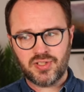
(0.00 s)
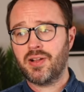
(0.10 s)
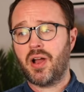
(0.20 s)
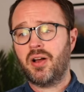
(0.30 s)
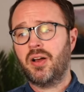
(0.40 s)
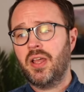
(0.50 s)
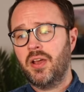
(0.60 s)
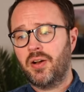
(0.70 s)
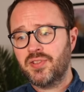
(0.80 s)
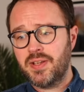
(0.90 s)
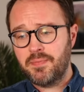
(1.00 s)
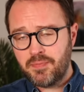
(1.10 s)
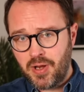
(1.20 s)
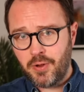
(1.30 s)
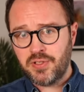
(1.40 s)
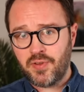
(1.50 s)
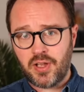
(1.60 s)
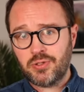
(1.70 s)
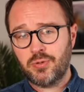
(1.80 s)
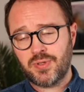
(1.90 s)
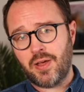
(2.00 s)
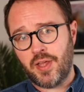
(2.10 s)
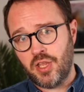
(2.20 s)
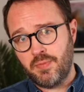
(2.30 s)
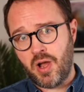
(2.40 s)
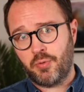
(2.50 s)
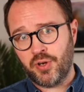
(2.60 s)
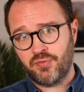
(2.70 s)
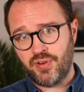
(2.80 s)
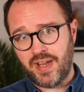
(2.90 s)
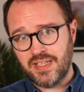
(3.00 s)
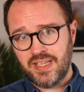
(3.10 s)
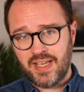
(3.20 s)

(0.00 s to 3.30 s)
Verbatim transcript: There are obviously loads of articles out there you might want to read